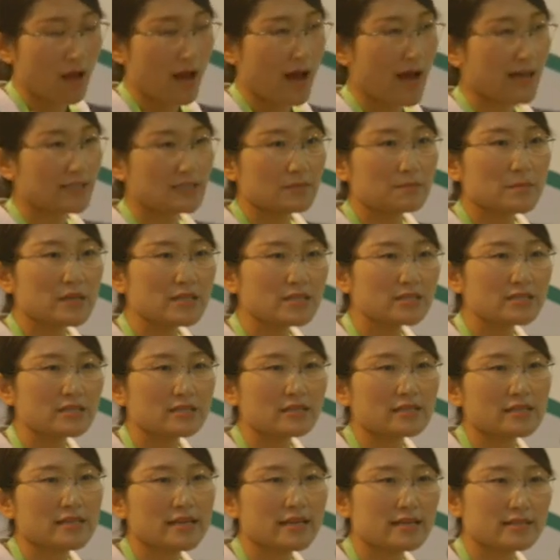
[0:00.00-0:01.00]
As
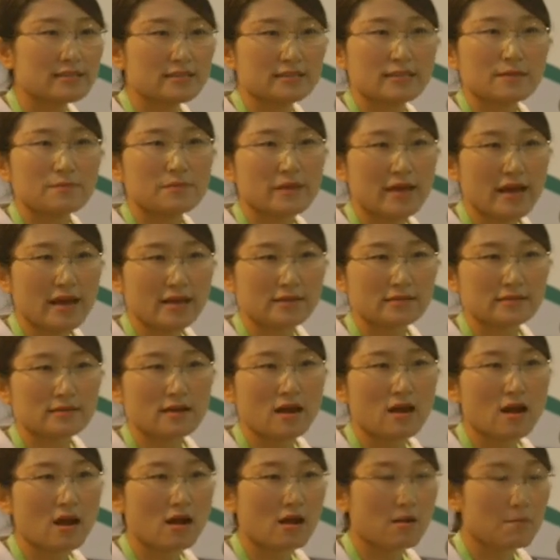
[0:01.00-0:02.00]
mentioned in
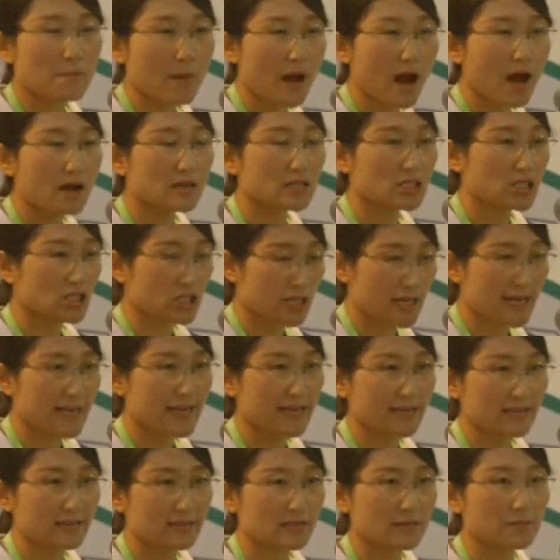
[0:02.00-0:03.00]
CPSR Part
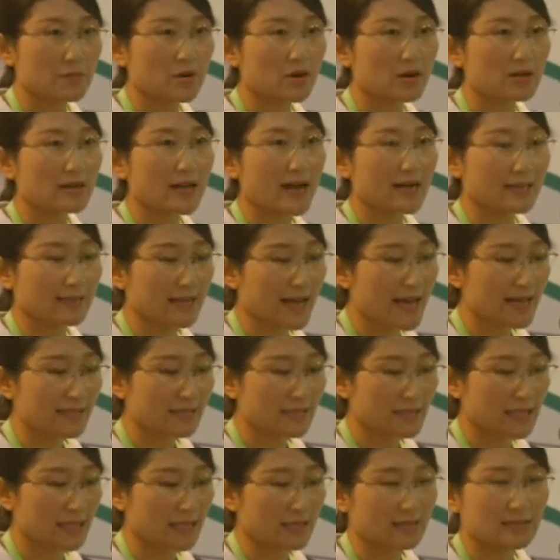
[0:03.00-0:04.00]
A, the product
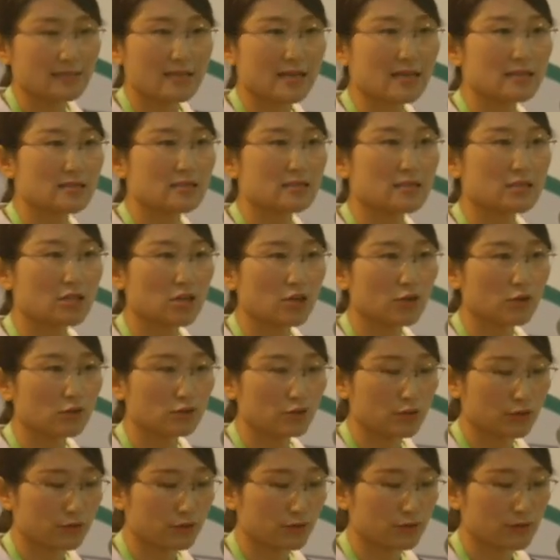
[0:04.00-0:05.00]
testing, let's go
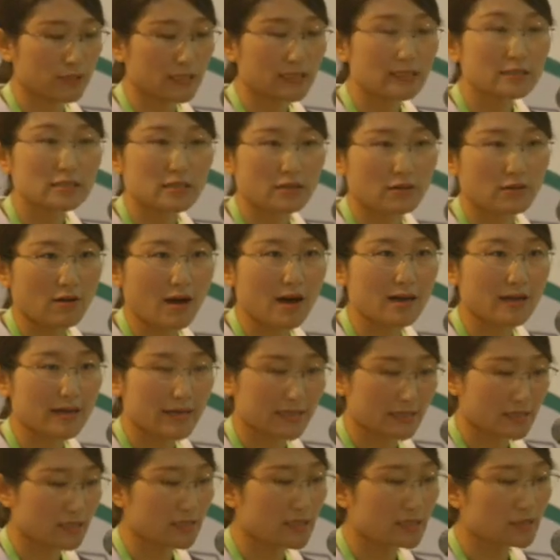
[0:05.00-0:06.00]
to detail on
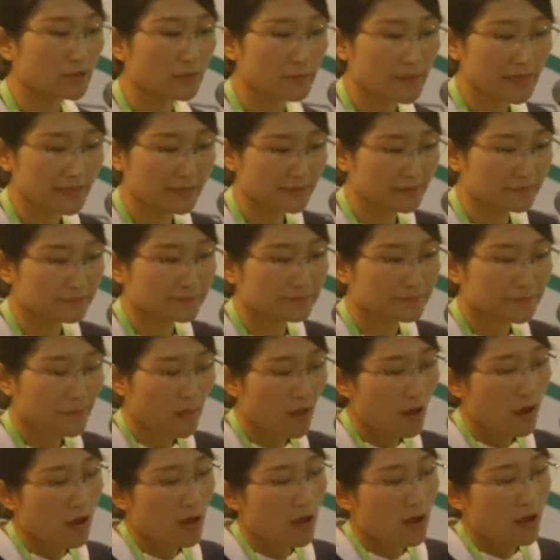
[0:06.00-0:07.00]
it a little bit.
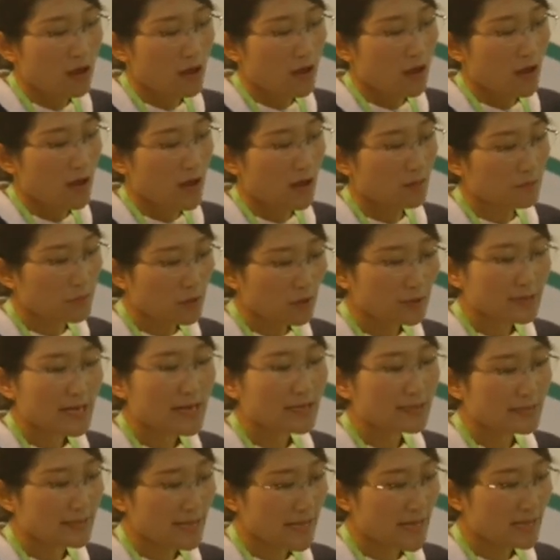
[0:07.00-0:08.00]

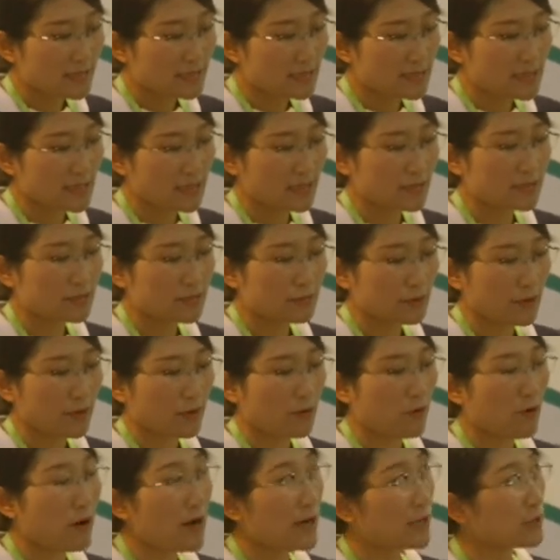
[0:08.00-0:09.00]
Product testing is
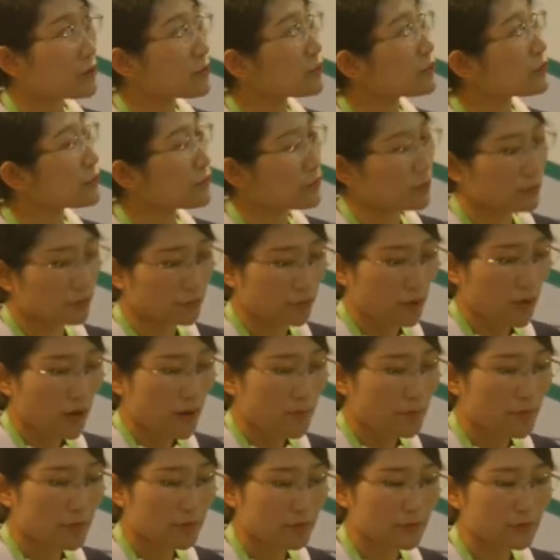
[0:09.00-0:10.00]
required to
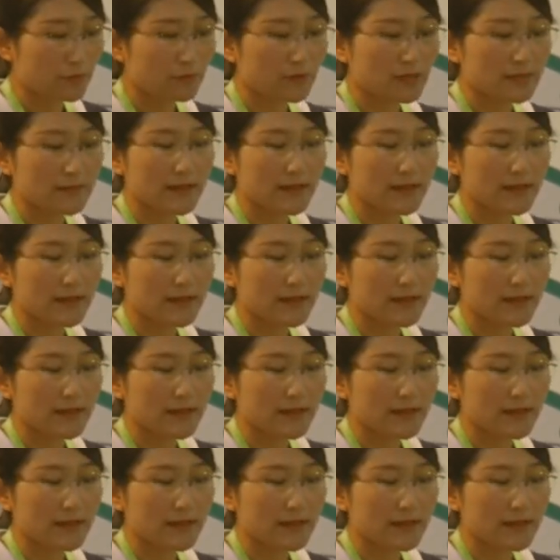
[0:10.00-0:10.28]
prove a